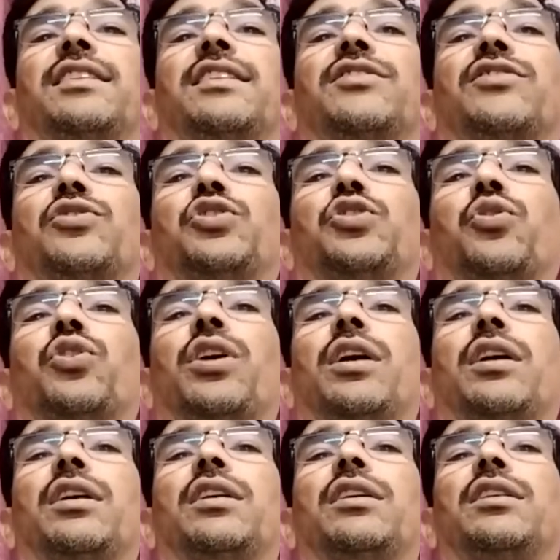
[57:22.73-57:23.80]
So
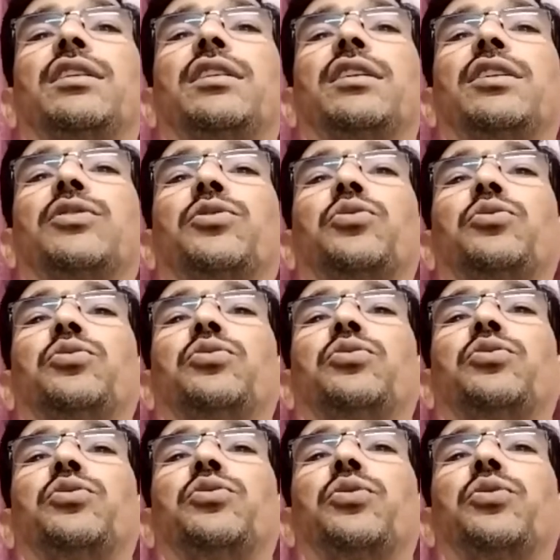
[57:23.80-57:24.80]
yoga through